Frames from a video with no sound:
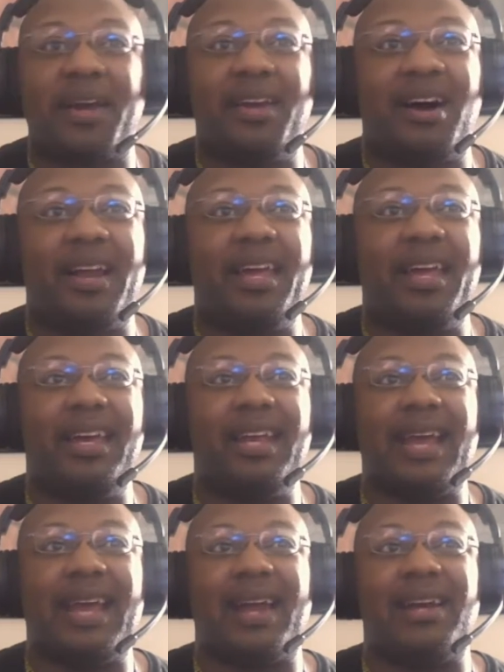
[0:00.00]
on it and
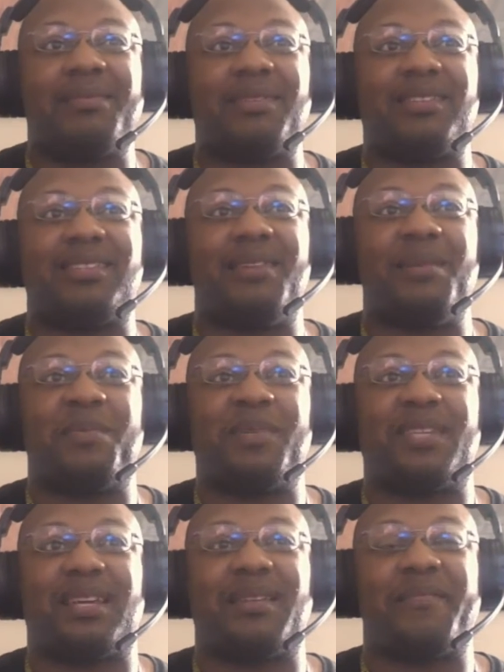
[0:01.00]
they got it up to
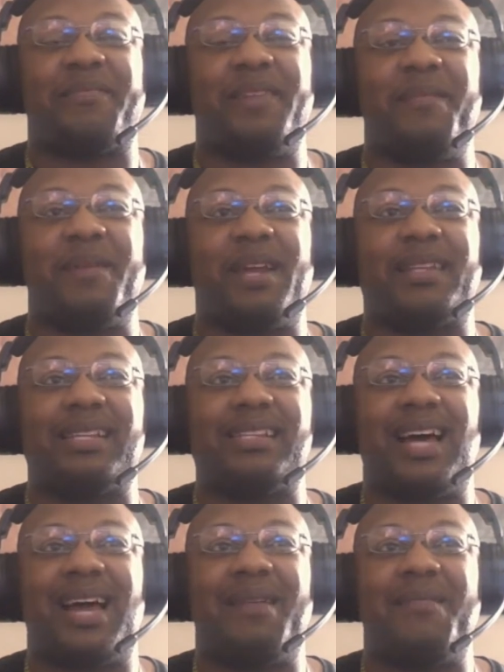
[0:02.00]
70% complete, but at that
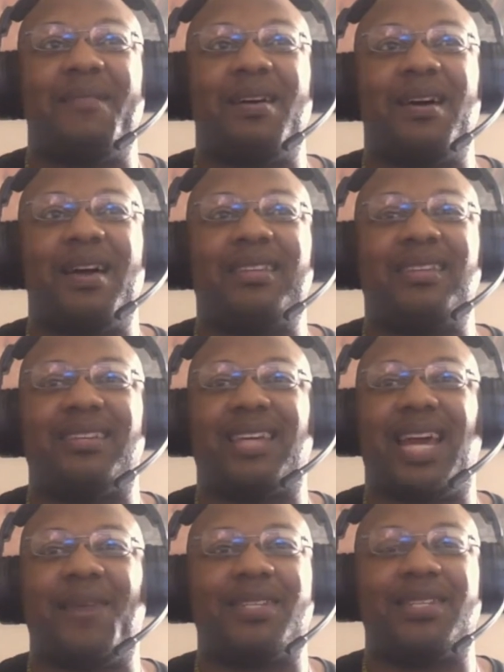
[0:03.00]
time,
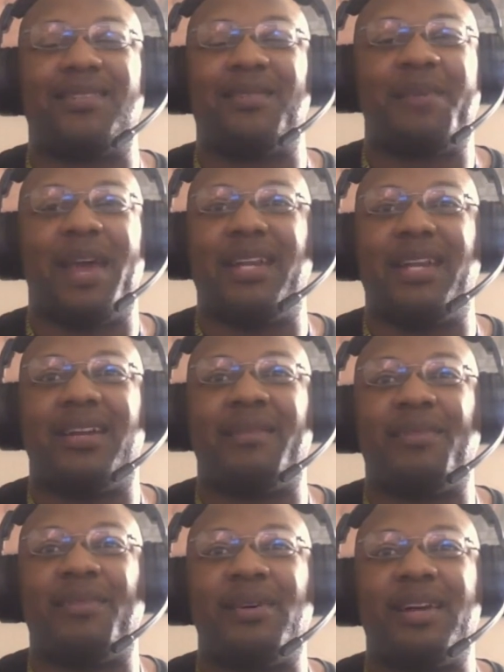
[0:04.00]
SNK wasn't even paying their
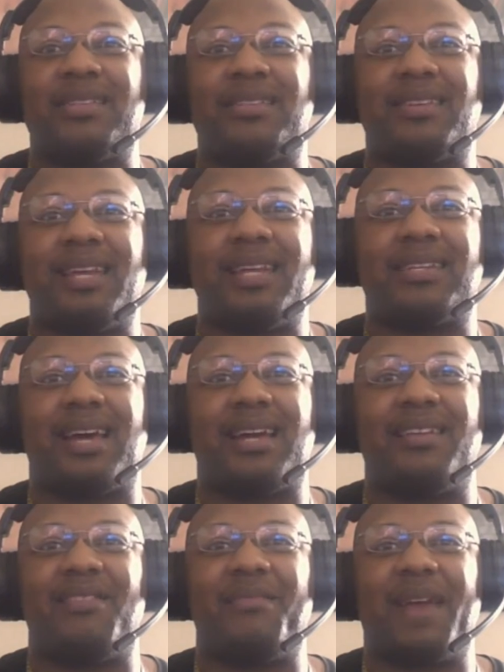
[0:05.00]
employees, so they just
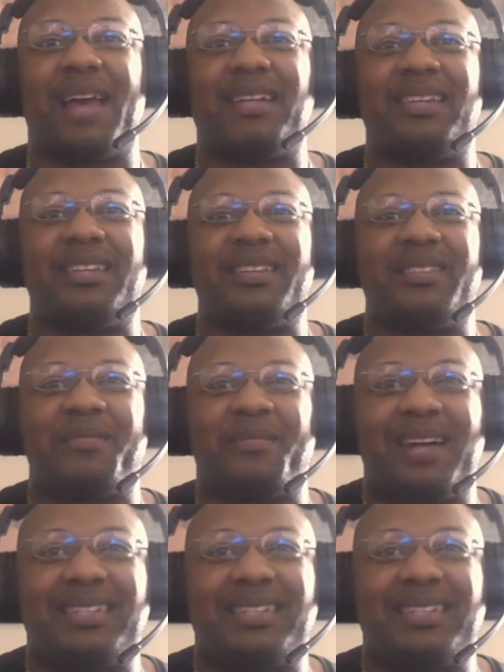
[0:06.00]
kind of abandoned the project.